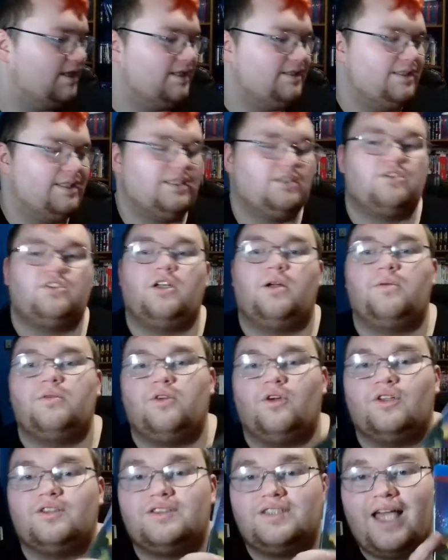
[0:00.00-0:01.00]
Next up,
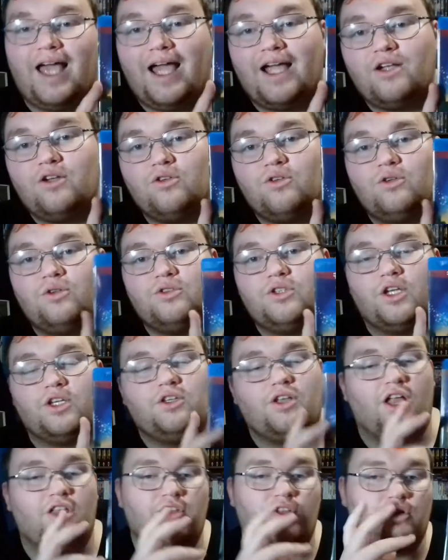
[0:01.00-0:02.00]
we've got Tangled,
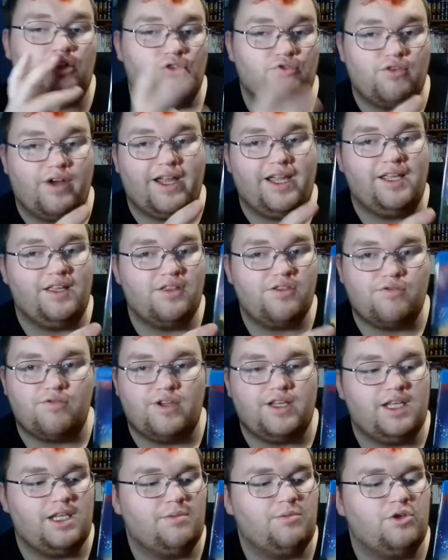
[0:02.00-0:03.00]
another great
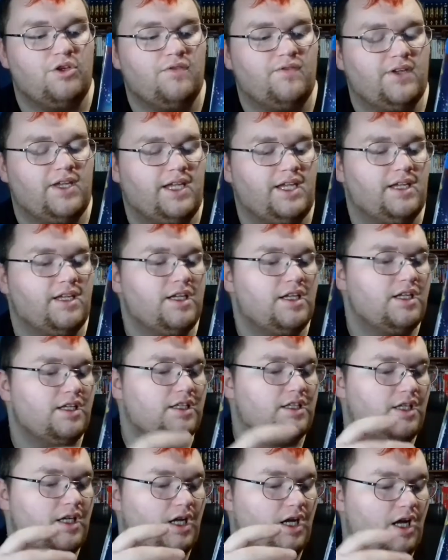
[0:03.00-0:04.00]
3D movie.
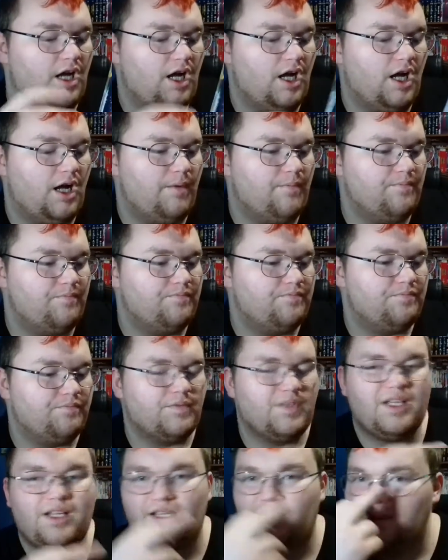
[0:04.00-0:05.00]

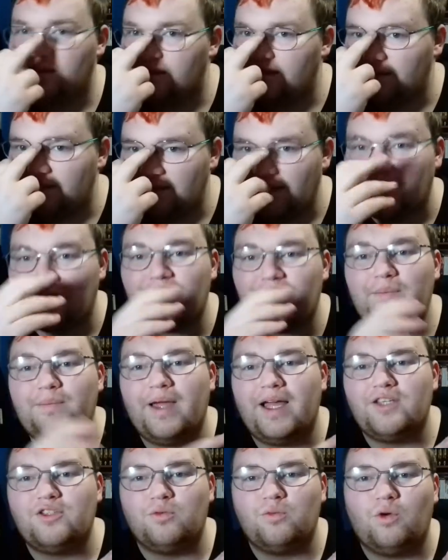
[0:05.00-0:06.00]
Definitely
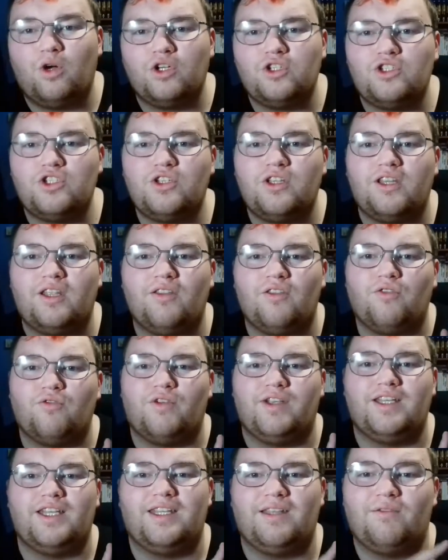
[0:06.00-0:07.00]
better to watch in
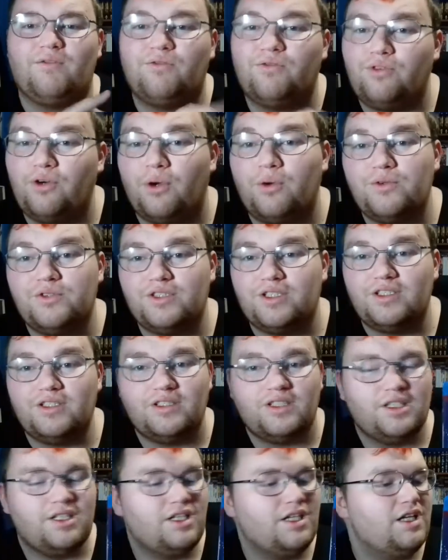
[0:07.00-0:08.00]
3D than
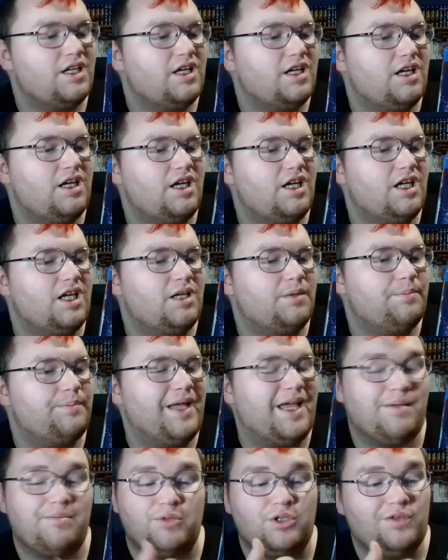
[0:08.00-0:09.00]
Frozen.
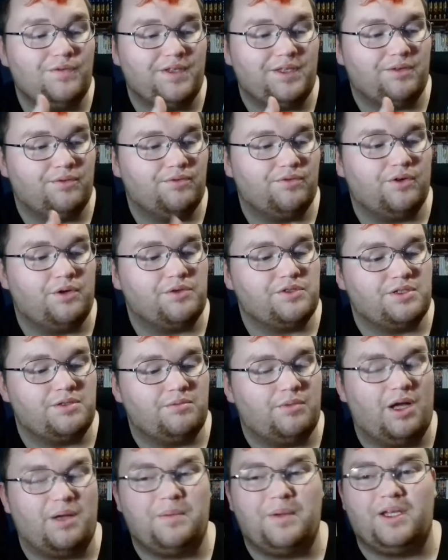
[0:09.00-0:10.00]
Better movie than Frozen,
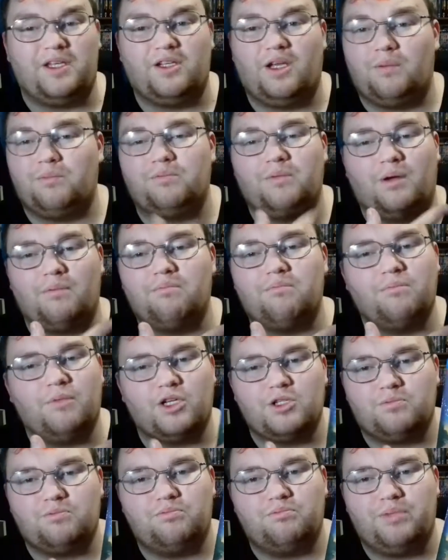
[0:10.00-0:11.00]
in my opinion. I'm a
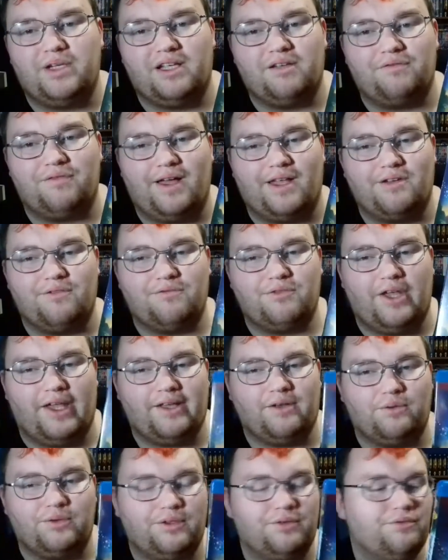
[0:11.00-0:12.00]
much bigger fan of
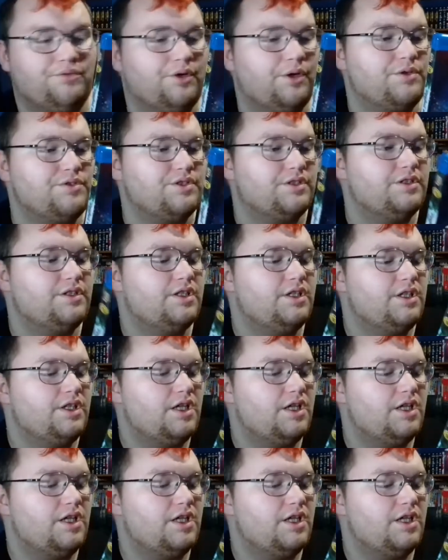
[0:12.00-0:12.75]
Tangled than Frozen.